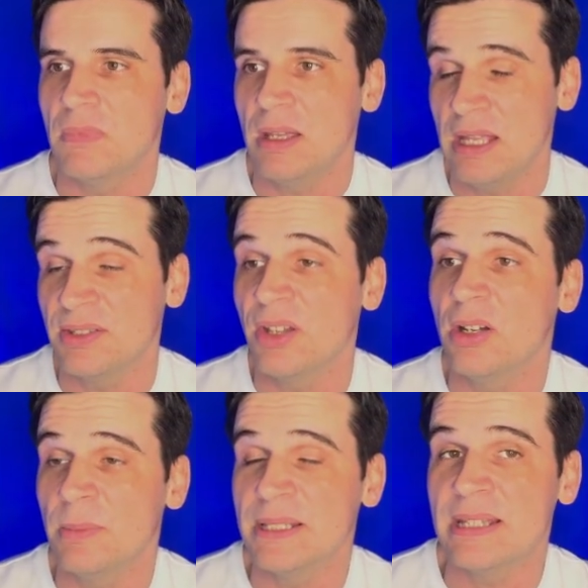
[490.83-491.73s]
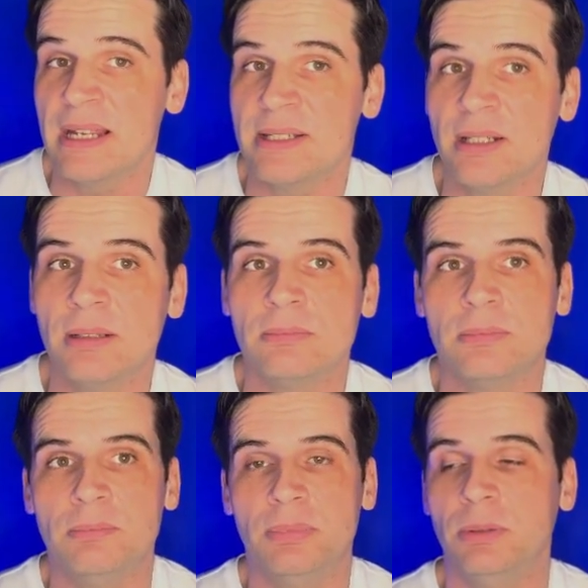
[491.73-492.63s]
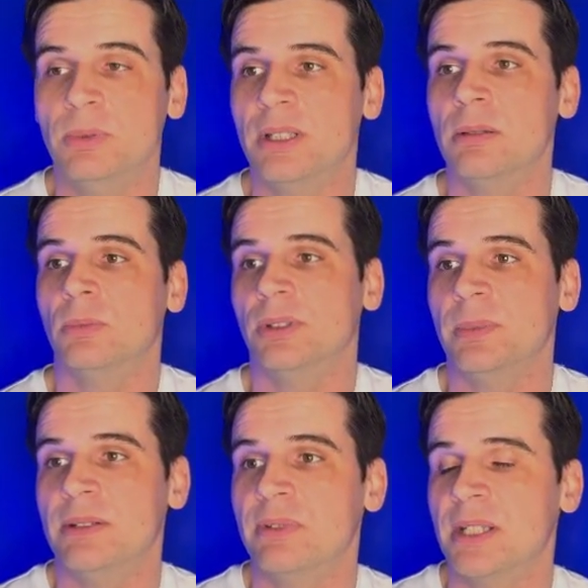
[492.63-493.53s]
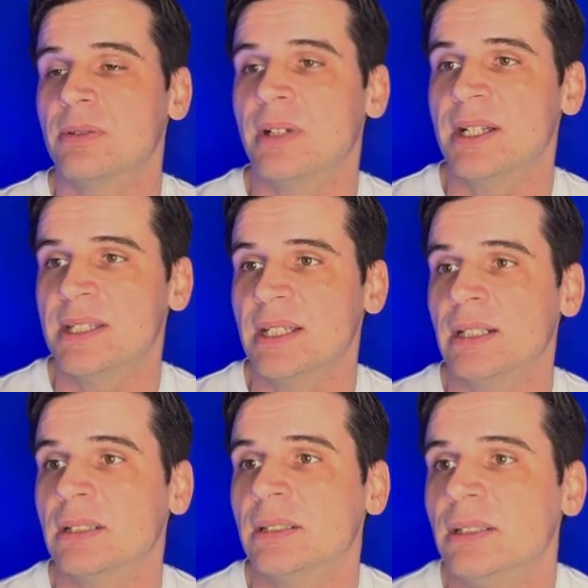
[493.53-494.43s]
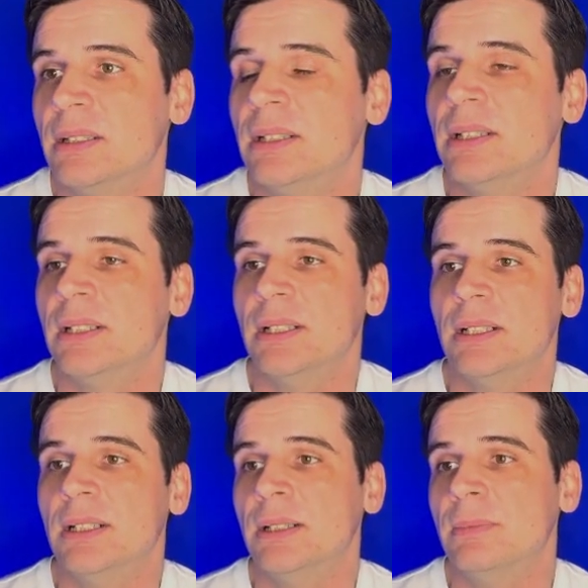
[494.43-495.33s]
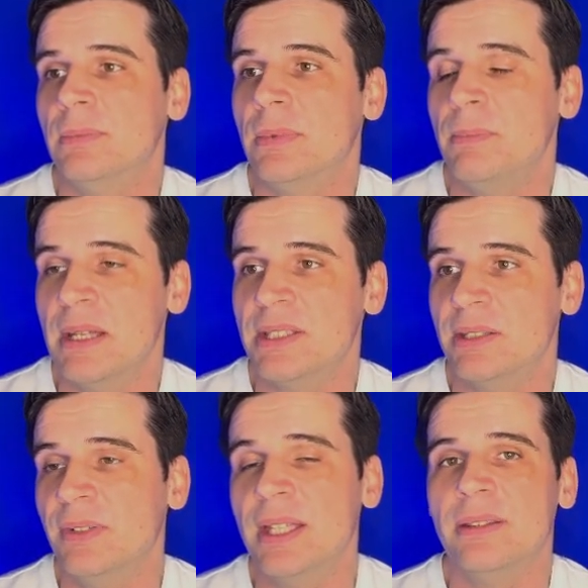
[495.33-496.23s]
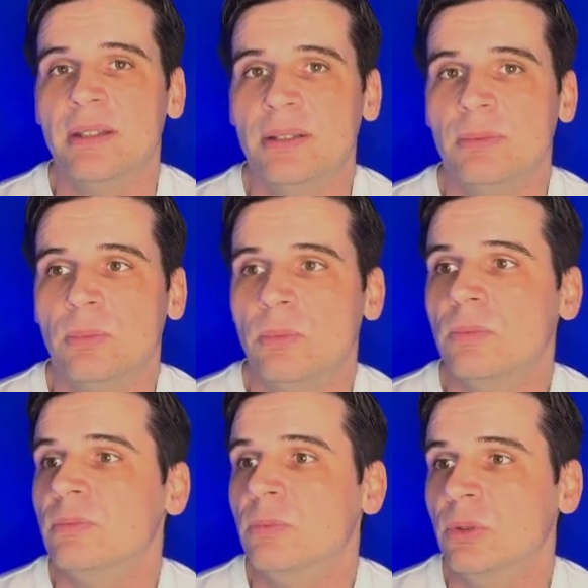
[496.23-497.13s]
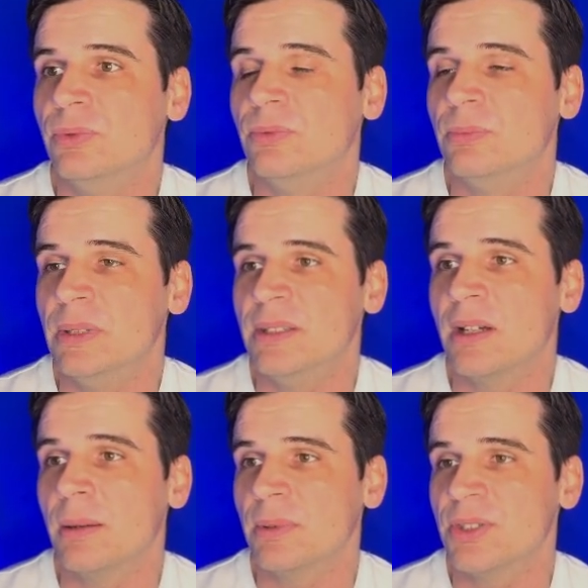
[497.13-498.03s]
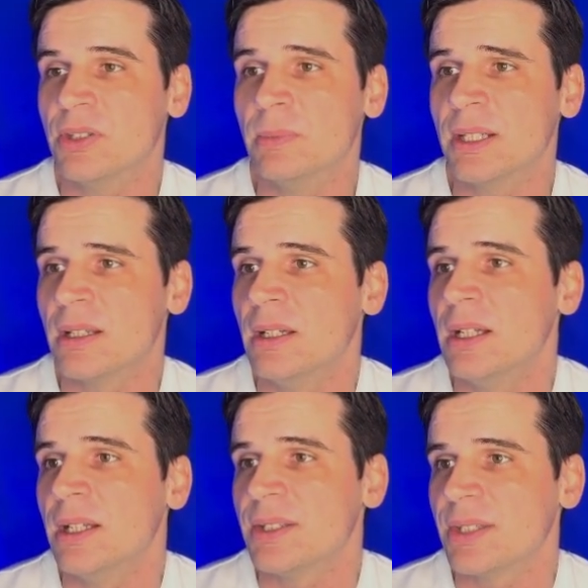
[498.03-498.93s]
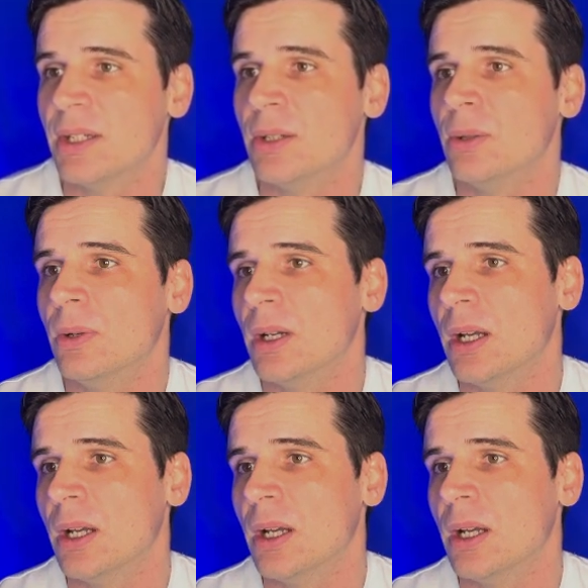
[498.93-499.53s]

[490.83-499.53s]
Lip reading: it's the Hermes data, but we don't want to be recreating bits of it that will be time consuming. So